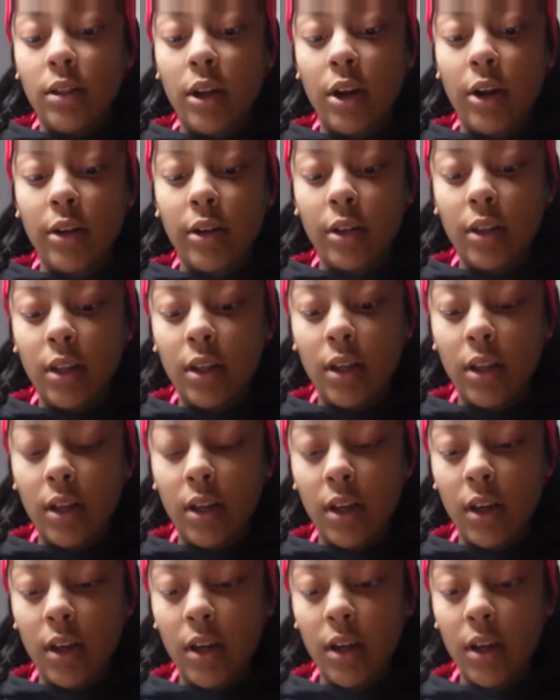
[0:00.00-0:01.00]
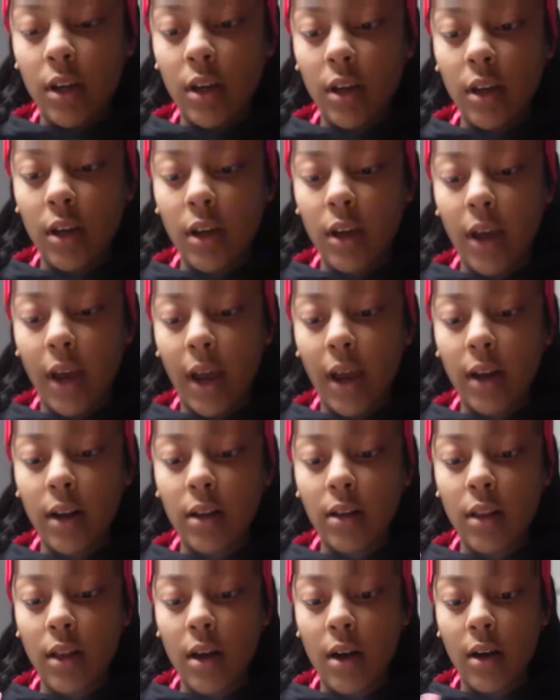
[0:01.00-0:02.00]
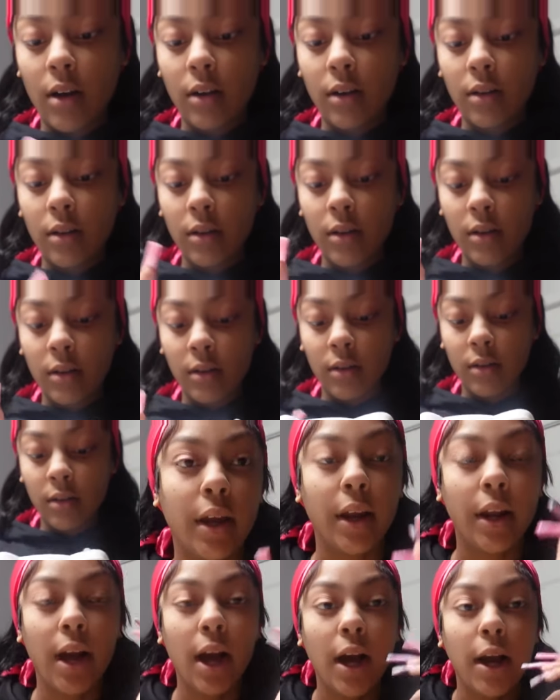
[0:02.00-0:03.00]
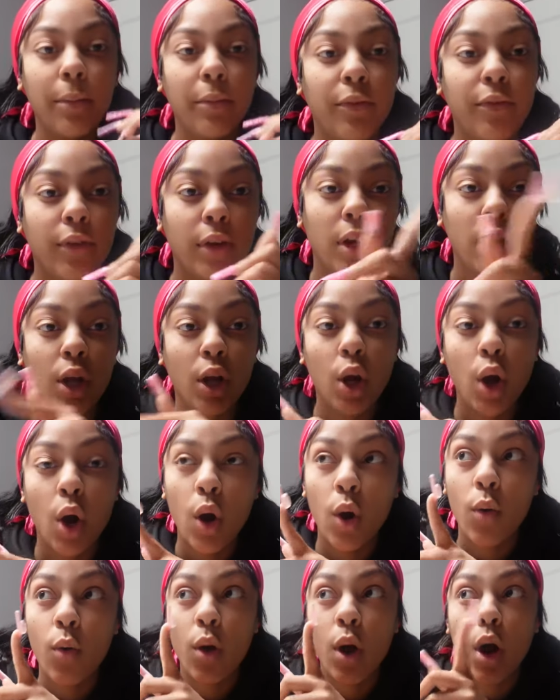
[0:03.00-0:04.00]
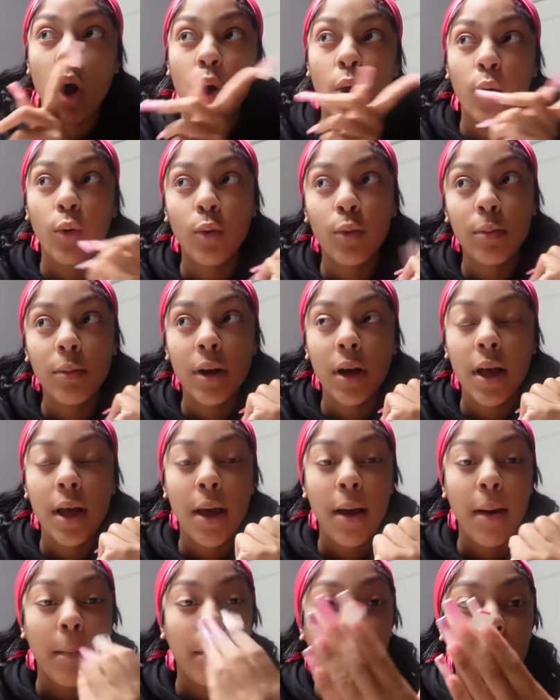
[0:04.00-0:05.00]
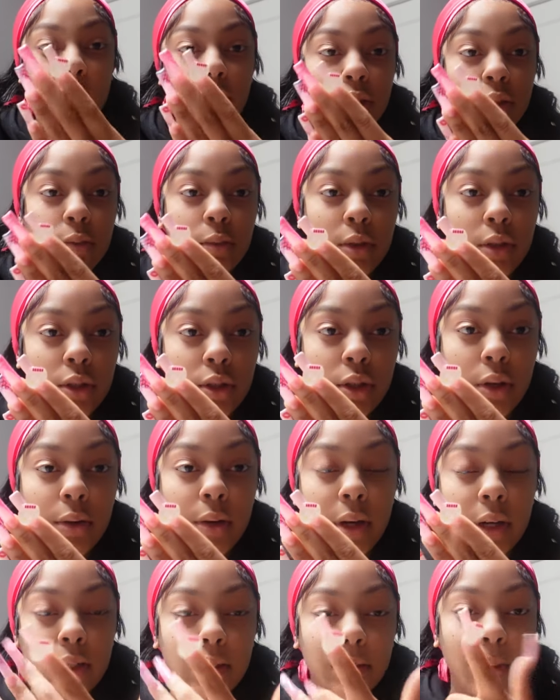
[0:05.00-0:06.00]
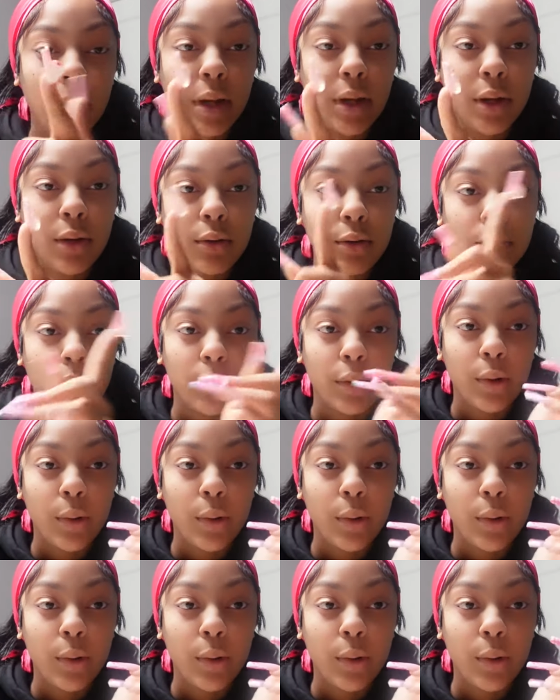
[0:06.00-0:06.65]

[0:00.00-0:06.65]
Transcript: currently 8 o'clock and I'm finna go home. But I just want to show you guys my nails real